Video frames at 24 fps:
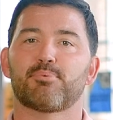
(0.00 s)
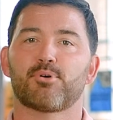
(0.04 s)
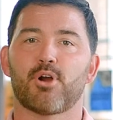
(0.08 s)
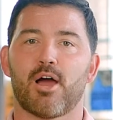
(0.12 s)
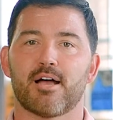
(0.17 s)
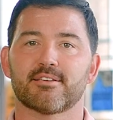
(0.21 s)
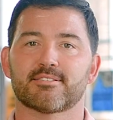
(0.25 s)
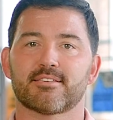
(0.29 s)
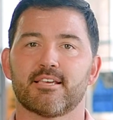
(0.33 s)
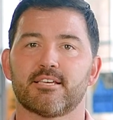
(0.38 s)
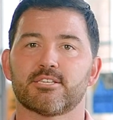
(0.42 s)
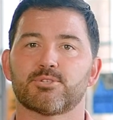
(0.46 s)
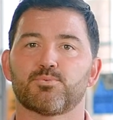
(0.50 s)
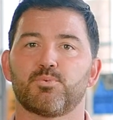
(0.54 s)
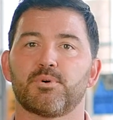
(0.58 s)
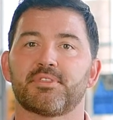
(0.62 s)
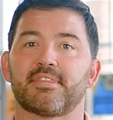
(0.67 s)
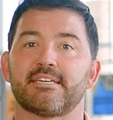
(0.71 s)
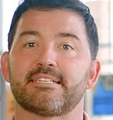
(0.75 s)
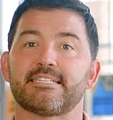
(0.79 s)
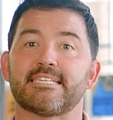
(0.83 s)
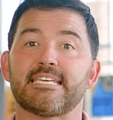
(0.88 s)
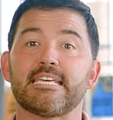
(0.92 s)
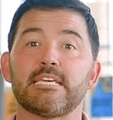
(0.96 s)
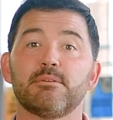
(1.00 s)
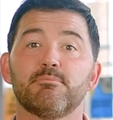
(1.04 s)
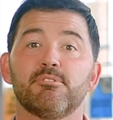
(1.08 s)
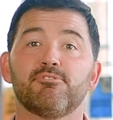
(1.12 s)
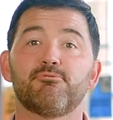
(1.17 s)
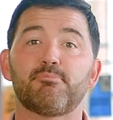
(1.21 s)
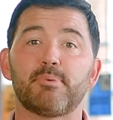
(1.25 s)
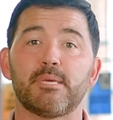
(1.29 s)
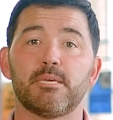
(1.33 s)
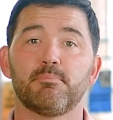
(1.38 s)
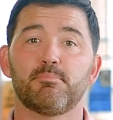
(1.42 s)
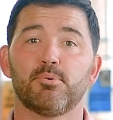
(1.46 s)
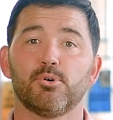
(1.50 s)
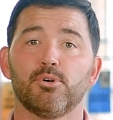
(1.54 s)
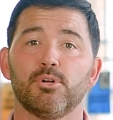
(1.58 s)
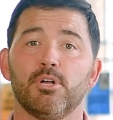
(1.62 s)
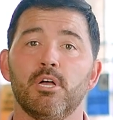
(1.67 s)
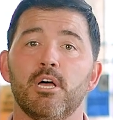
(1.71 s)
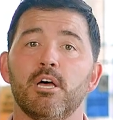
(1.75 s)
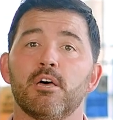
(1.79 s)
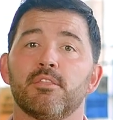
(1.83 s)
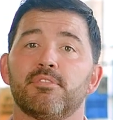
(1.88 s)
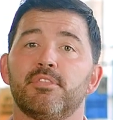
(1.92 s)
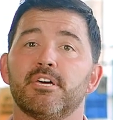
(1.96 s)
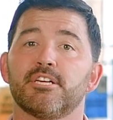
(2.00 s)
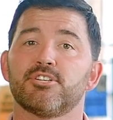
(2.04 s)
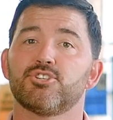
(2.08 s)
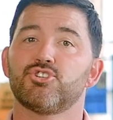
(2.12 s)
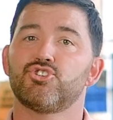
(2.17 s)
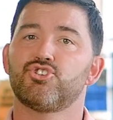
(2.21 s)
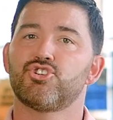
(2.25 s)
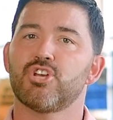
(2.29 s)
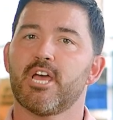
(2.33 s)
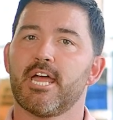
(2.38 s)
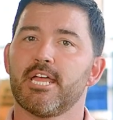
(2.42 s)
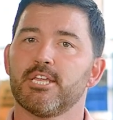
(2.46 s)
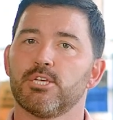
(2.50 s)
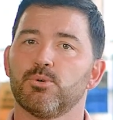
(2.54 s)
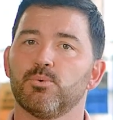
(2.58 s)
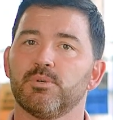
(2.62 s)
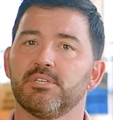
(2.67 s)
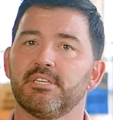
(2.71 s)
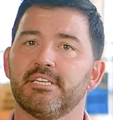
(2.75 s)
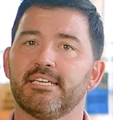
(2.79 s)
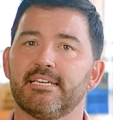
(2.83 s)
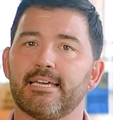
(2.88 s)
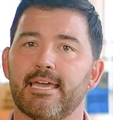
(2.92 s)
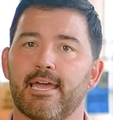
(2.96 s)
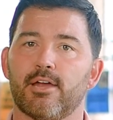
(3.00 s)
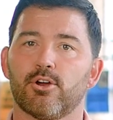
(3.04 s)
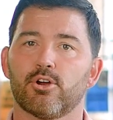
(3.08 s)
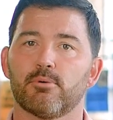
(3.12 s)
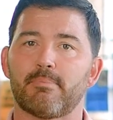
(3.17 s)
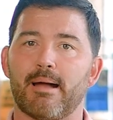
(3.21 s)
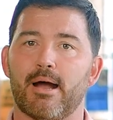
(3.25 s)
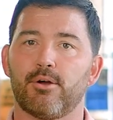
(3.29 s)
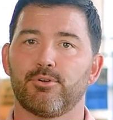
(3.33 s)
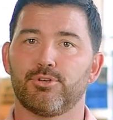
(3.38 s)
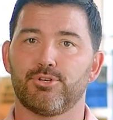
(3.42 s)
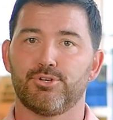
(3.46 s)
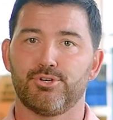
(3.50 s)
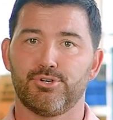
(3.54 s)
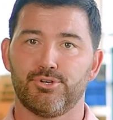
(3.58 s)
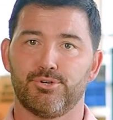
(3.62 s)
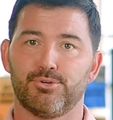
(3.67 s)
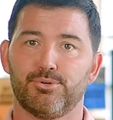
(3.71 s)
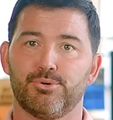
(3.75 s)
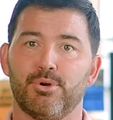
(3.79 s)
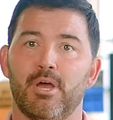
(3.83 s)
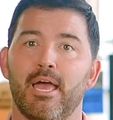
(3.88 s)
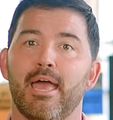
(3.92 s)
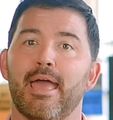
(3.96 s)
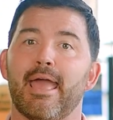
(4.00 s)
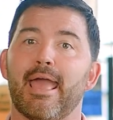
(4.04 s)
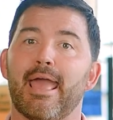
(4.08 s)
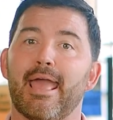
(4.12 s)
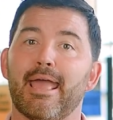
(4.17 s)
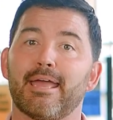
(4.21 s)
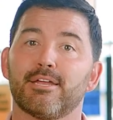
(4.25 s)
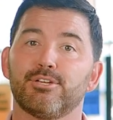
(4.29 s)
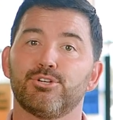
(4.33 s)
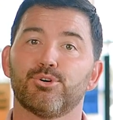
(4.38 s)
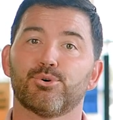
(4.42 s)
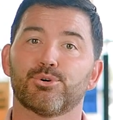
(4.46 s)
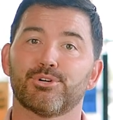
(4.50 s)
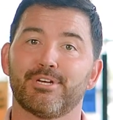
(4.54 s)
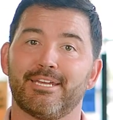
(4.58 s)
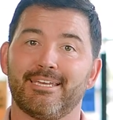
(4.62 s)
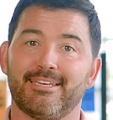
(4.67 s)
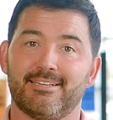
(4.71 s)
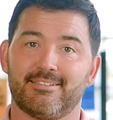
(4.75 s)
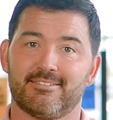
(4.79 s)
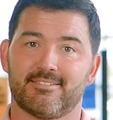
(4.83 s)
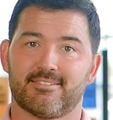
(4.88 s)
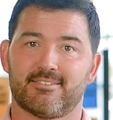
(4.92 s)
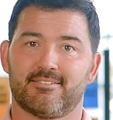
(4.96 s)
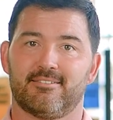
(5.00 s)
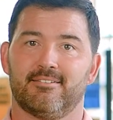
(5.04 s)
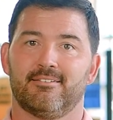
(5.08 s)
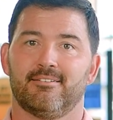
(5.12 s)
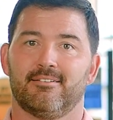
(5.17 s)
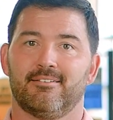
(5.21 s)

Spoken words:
process with a team of people that genuinely care about you and your needs.